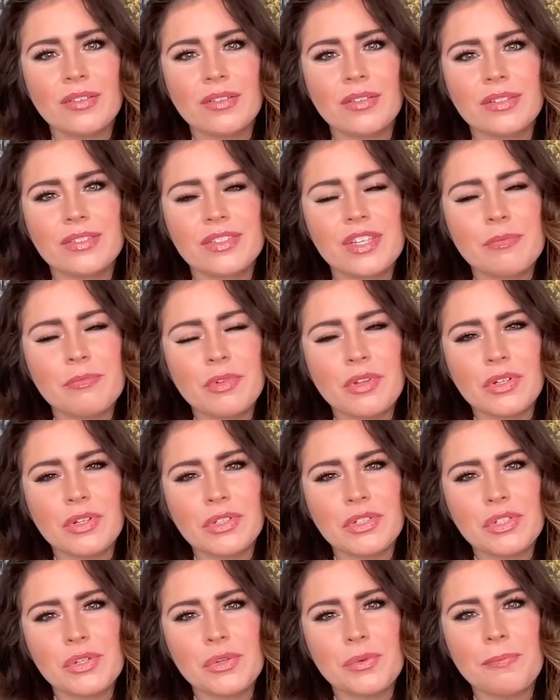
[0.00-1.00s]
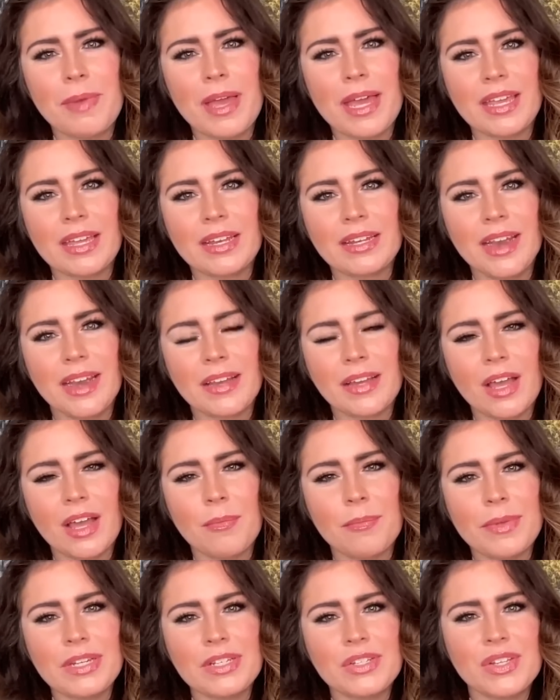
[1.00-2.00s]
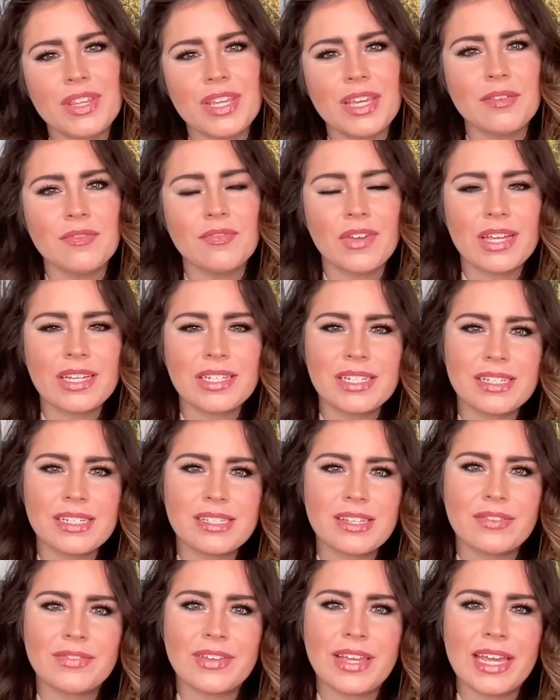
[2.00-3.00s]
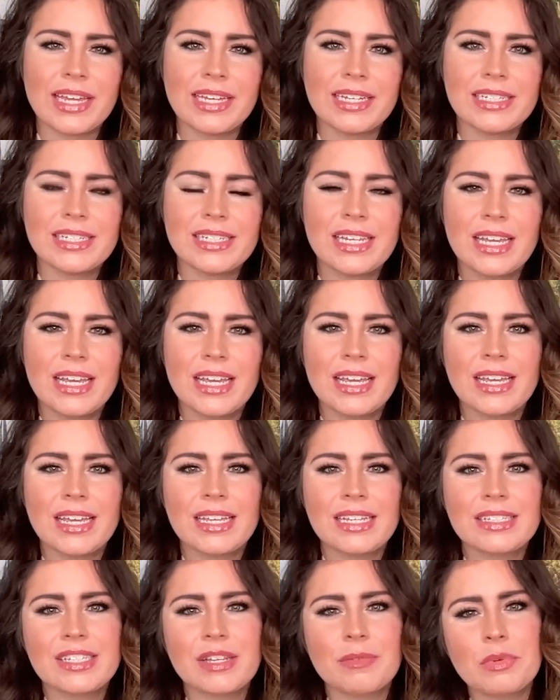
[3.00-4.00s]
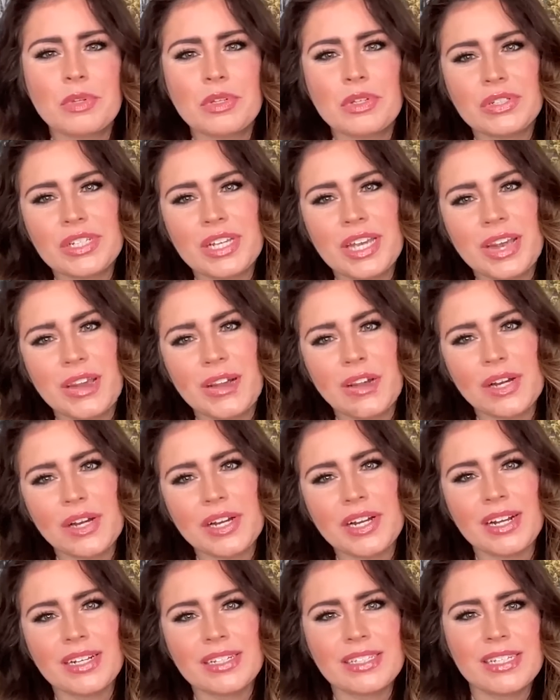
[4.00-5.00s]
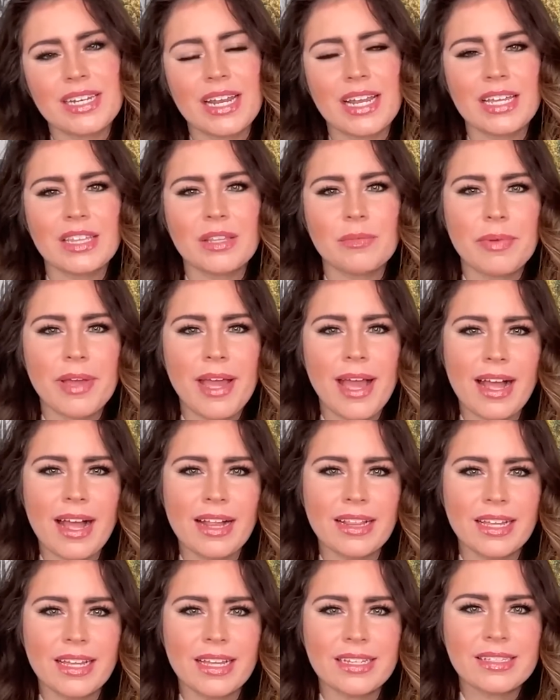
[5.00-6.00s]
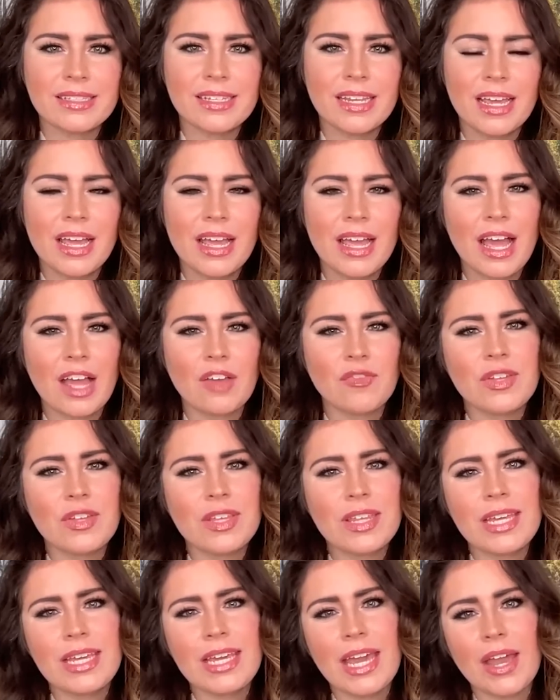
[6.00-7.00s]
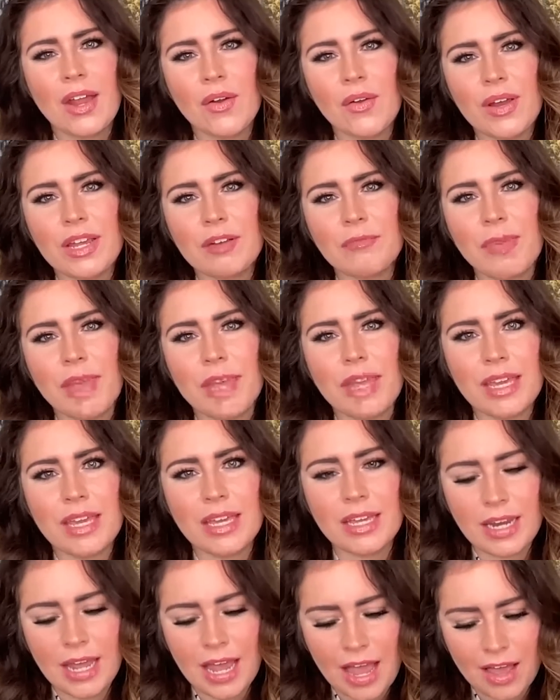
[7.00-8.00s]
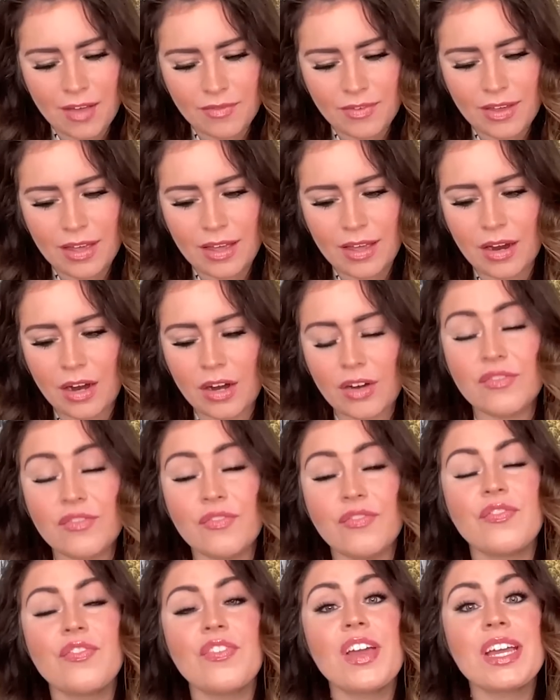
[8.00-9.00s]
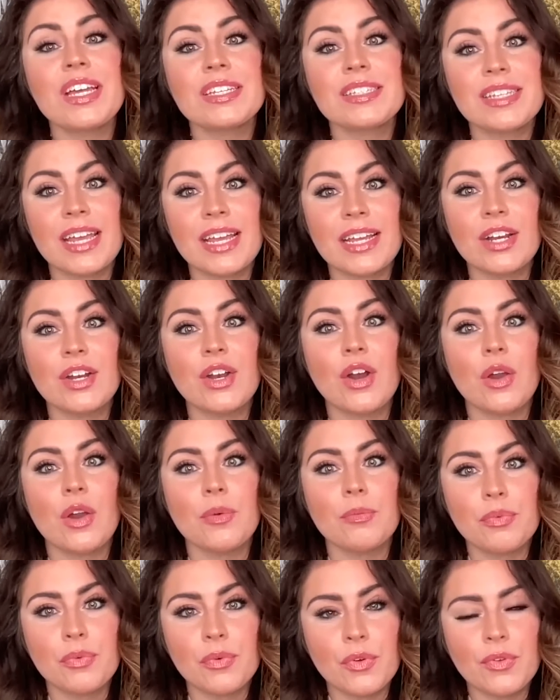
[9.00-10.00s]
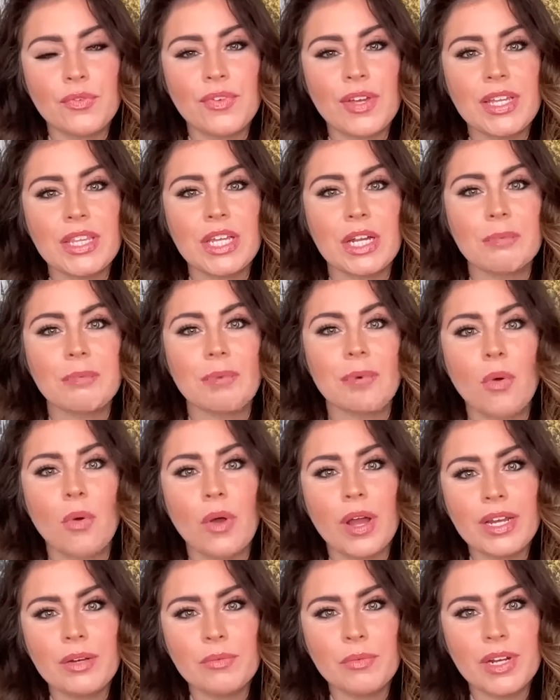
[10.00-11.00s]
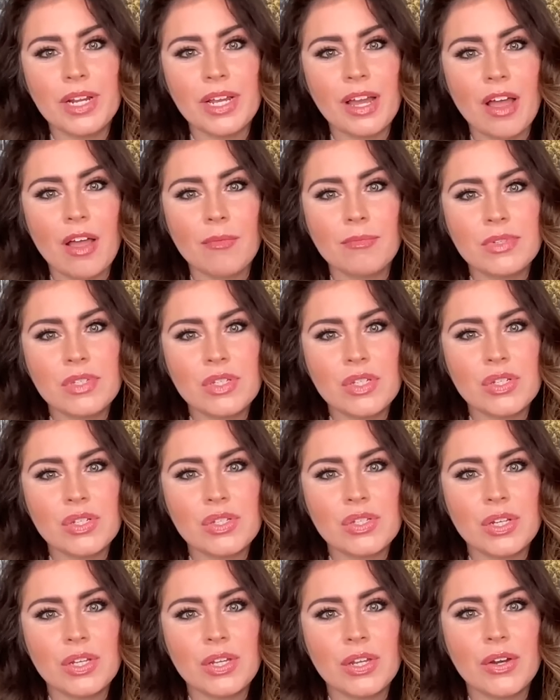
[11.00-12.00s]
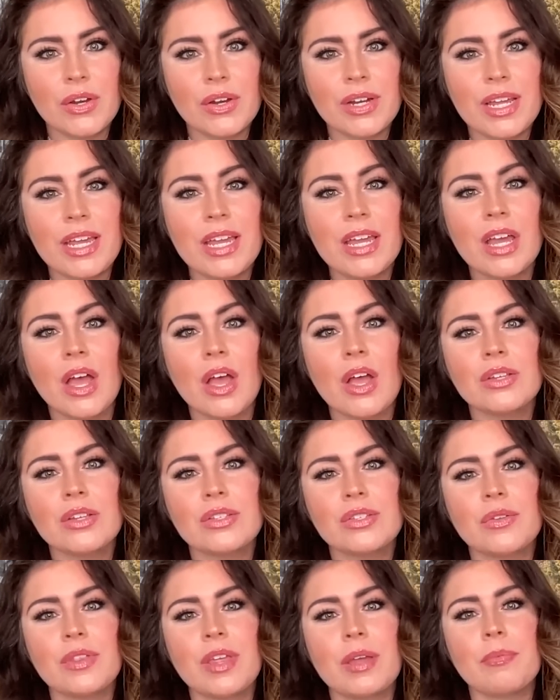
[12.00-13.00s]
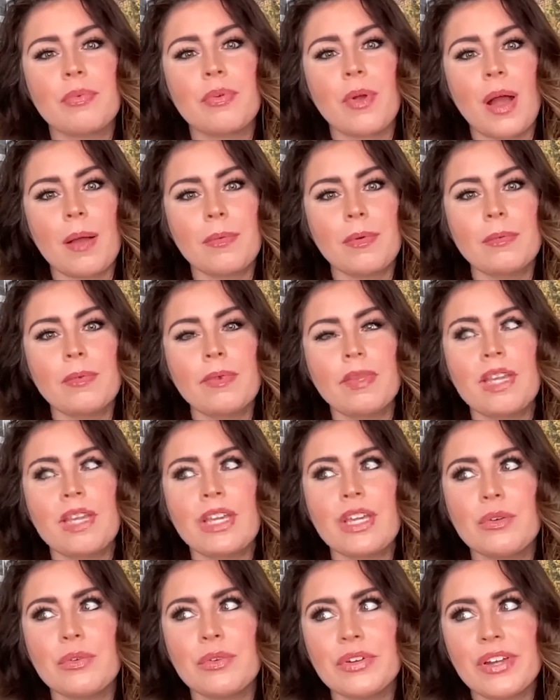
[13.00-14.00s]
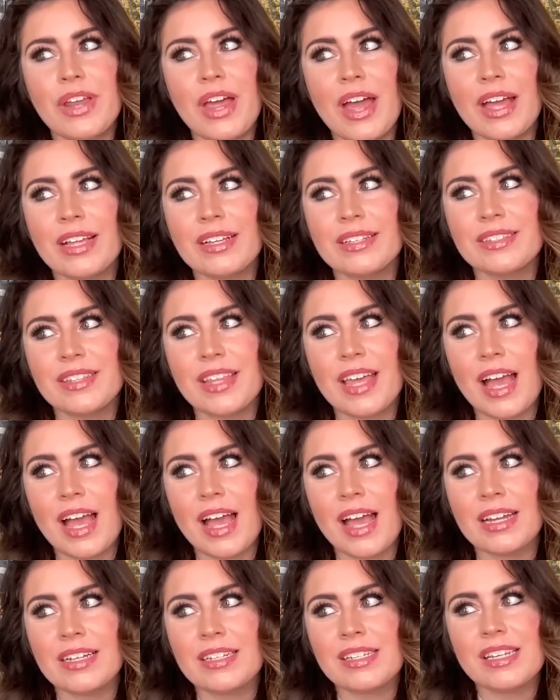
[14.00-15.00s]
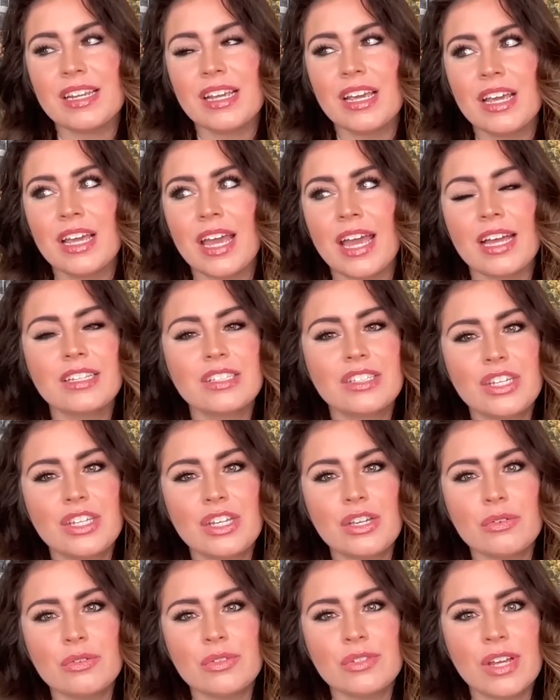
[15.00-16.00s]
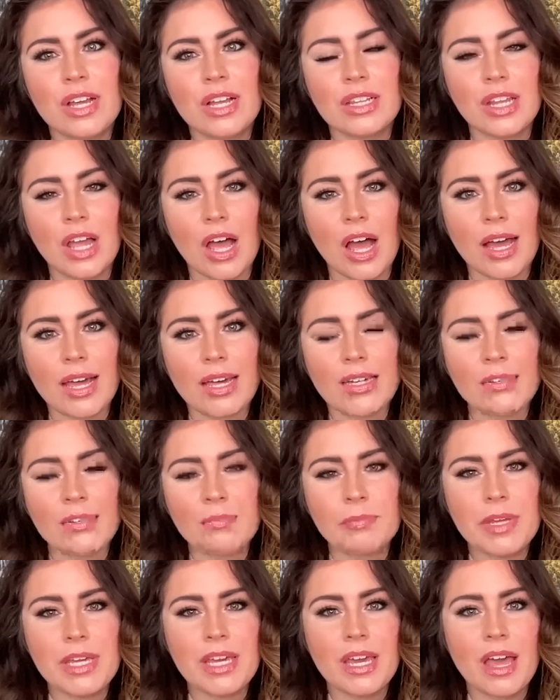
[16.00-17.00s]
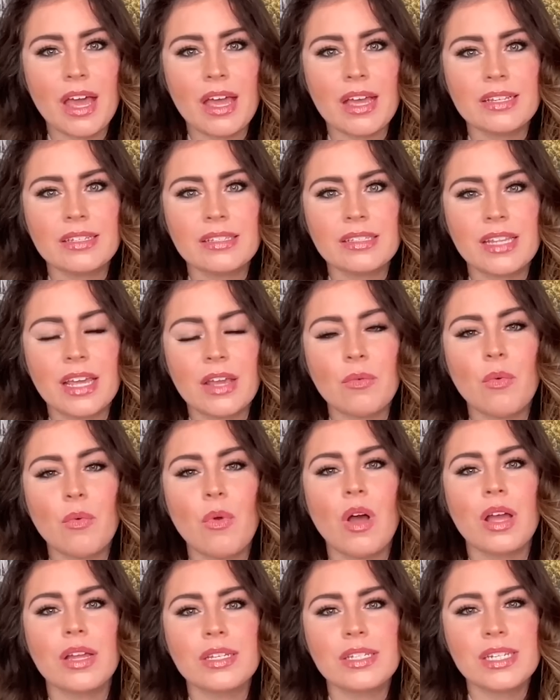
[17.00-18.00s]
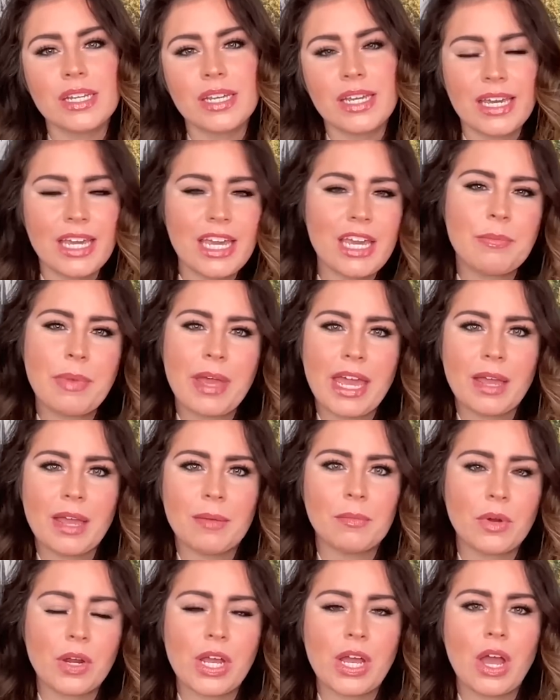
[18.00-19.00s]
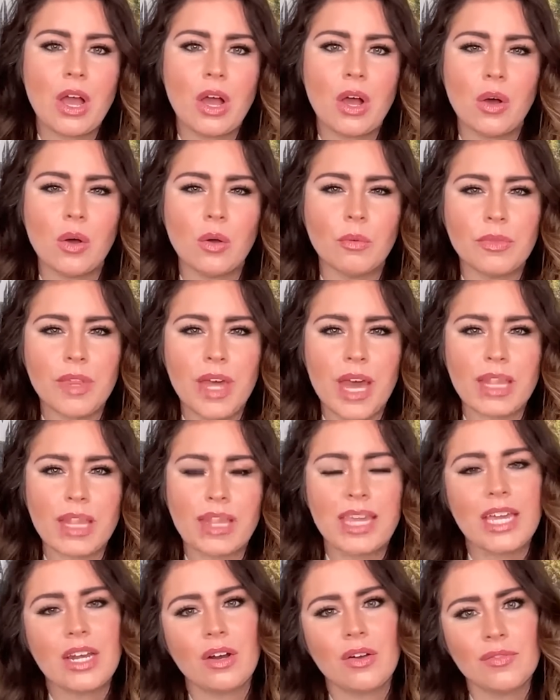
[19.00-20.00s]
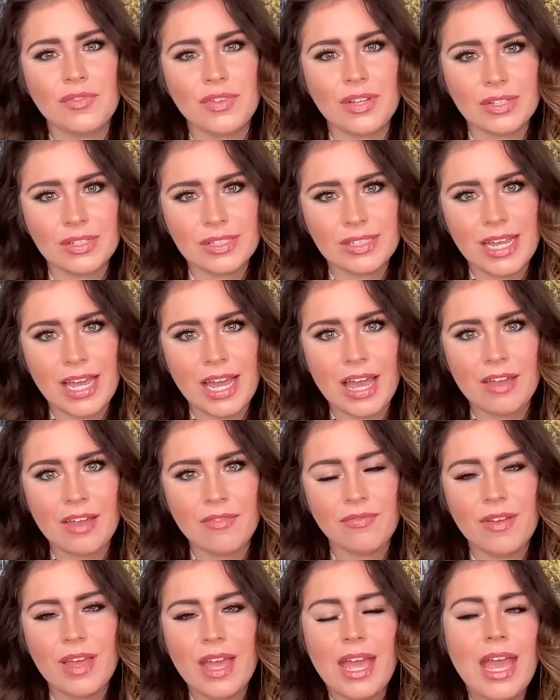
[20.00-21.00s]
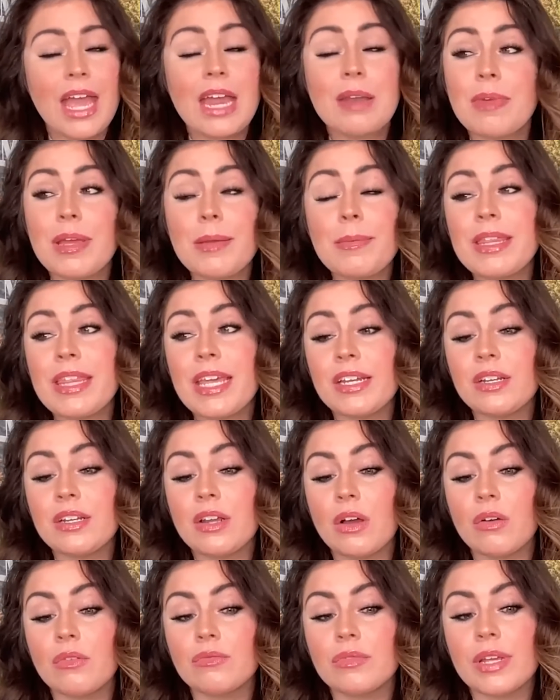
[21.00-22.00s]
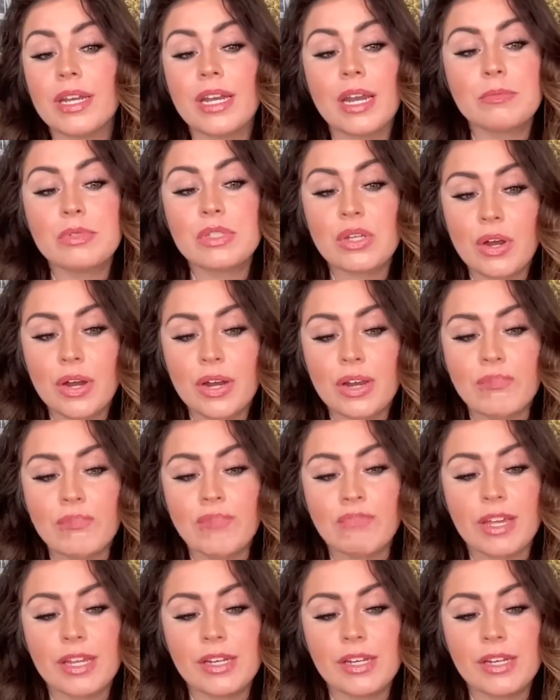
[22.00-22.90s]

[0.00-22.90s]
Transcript: similar to Meghan not coming to the Invictus event, similar to Harry not staying at the palace. I feel like Harry and Meghan are fixated on proving their point when it comes to security, so they probably utilize that excuse a lot because they want to keep hammering home that they don't feel safe, and maybe they don't, and I'm sorry if they